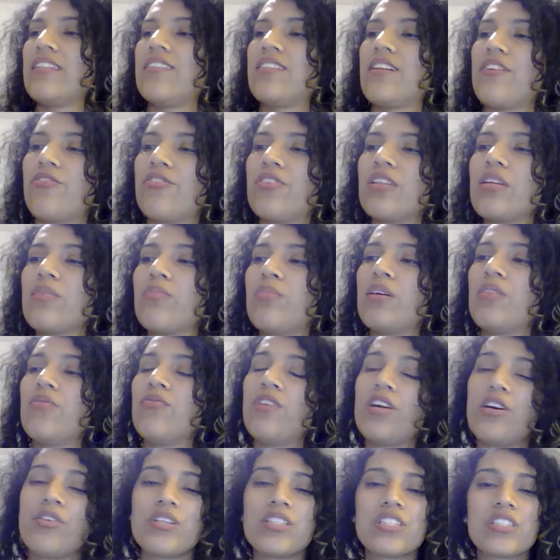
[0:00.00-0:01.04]
definitely been
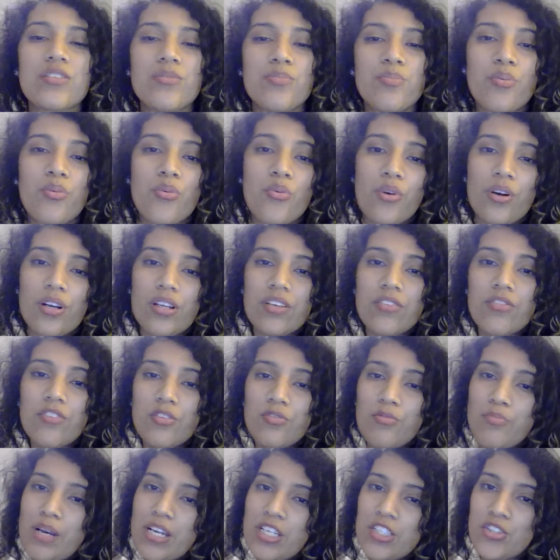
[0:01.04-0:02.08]
very supportive of
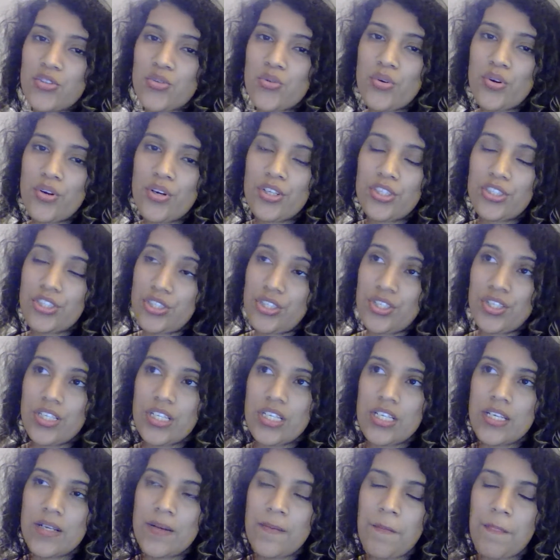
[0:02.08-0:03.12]
my
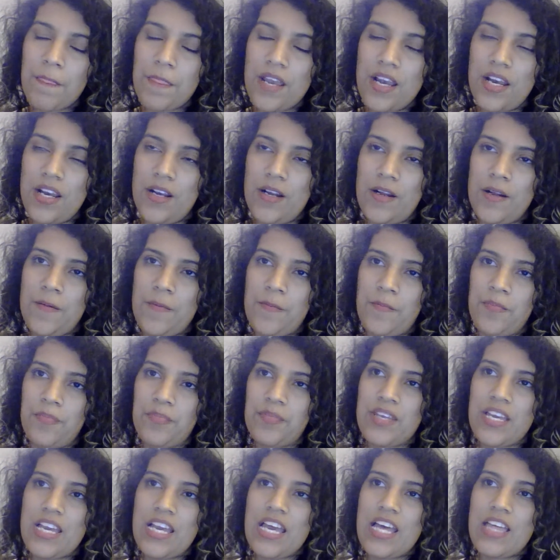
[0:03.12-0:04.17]
journey. Um,
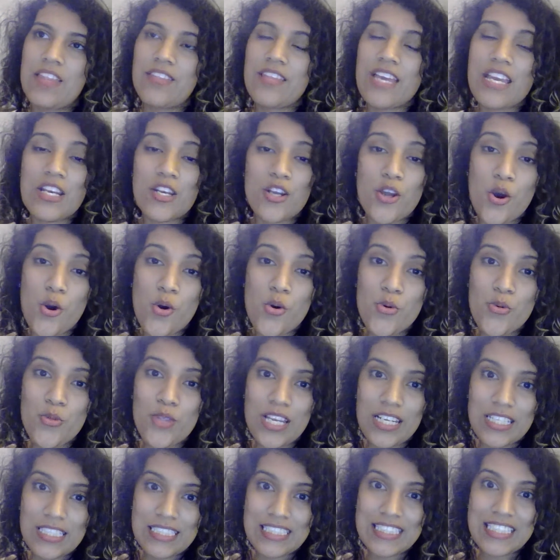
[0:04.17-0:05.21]
they know that
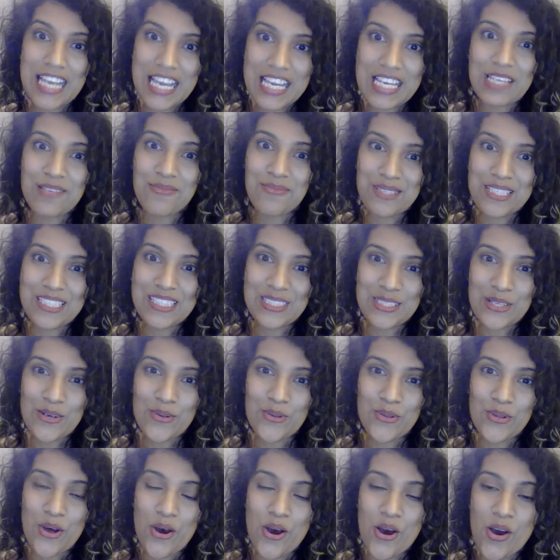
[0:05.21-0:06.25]
it's taken me so
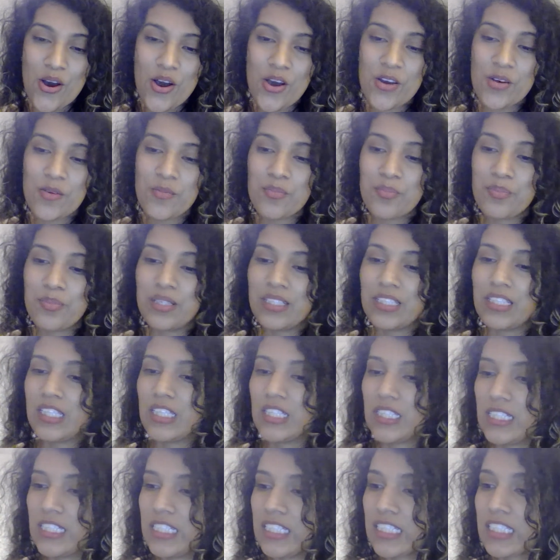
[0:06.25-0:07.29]
long, but
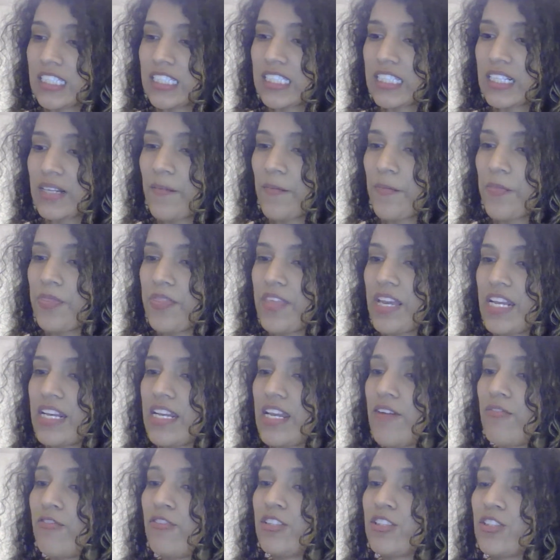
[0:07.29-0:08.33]
look, they
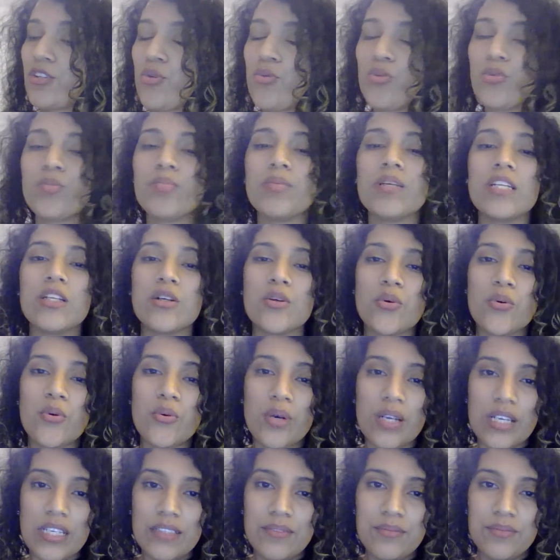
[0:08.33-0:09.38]
never told me to
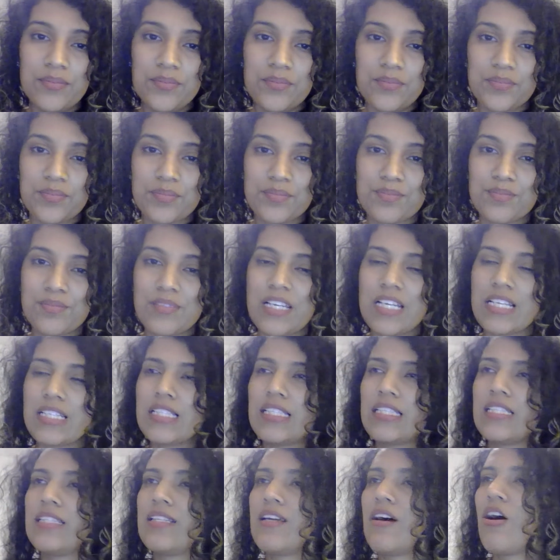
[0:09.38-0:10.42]
quit. They
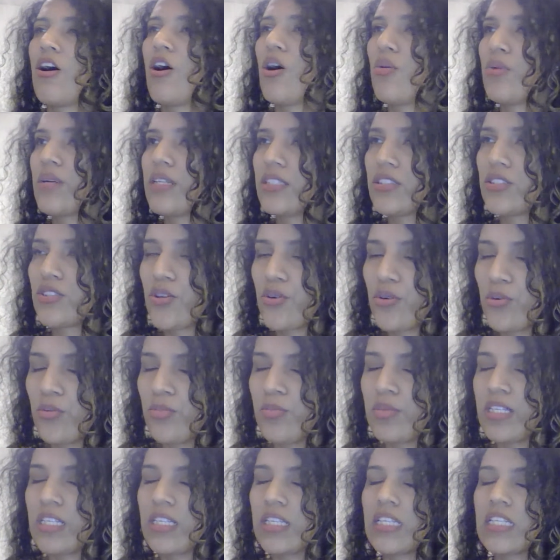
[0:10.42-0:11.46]
always told
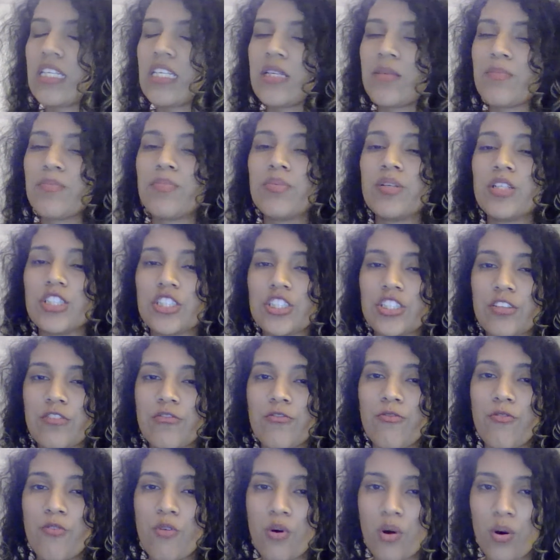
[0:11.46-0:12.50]
me to keep pushing
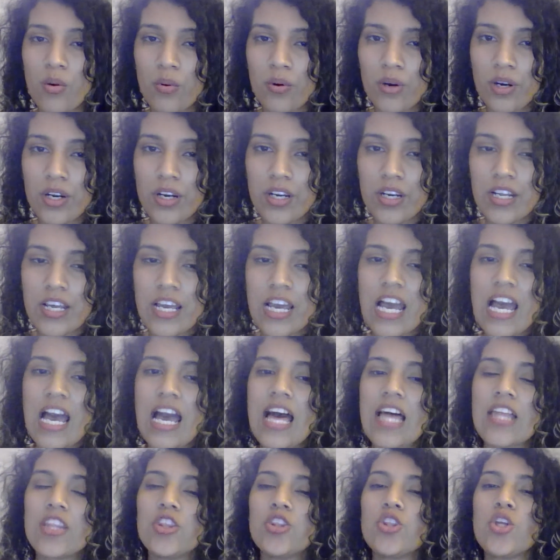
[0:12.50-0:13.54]
forward.
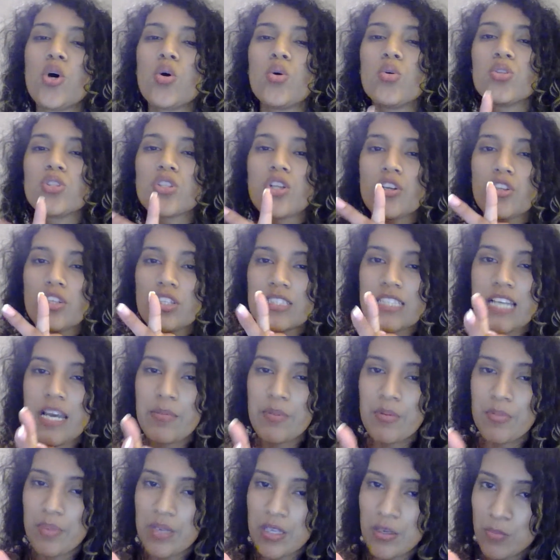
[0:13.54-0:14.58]
Those are the type
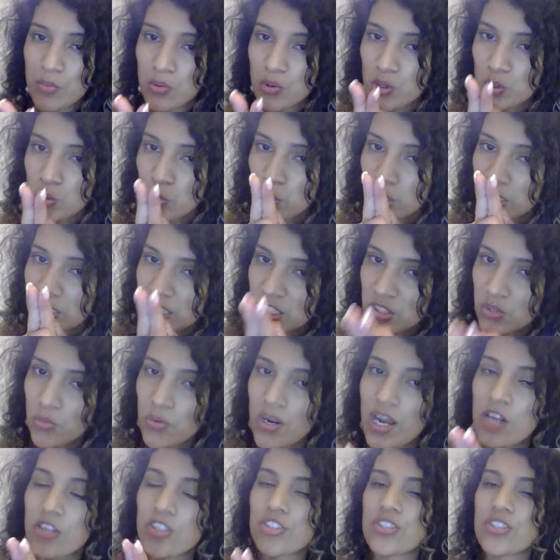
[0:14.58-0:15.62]
of people you want to surround